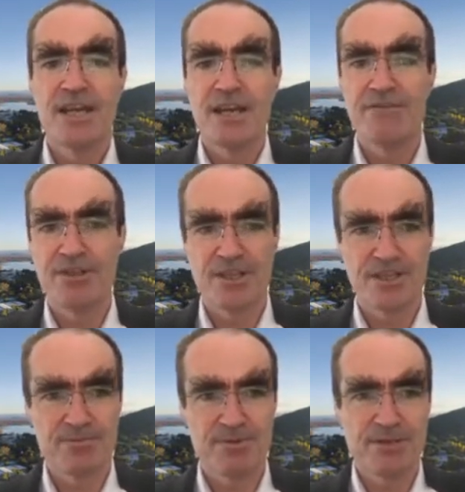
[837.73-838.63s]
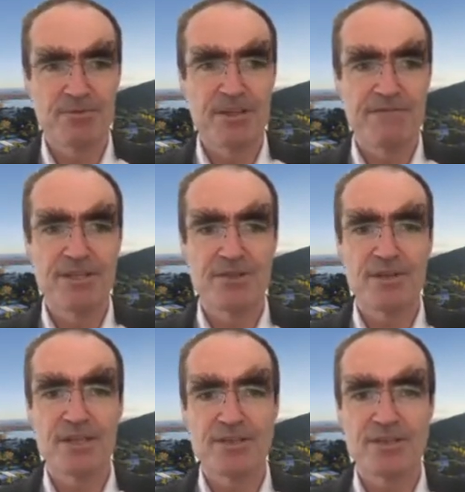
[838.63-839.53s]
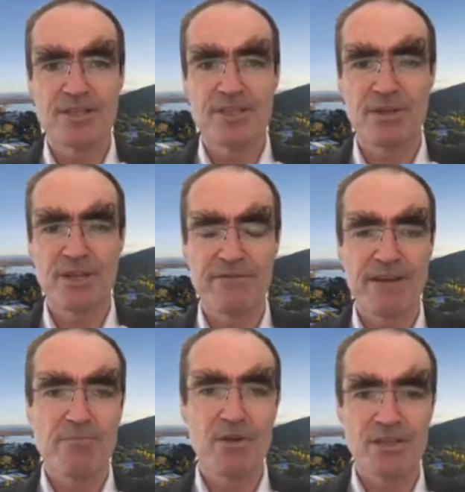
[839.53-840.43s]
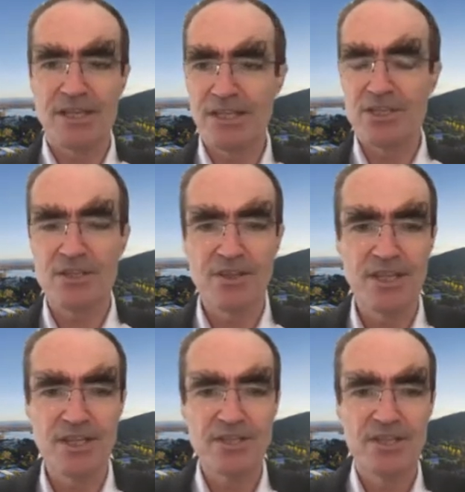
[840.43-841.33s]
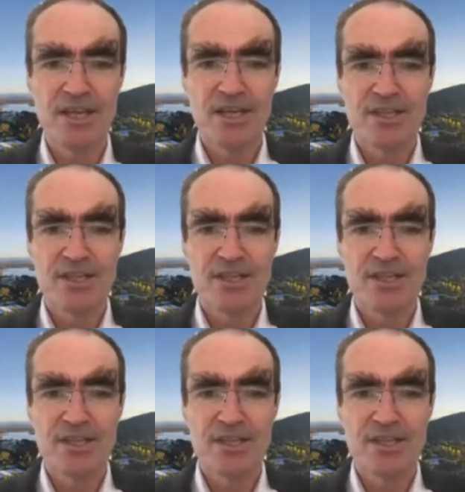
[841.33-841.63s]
Everything has been reinvigorated. This is one of our modern lecture theatres.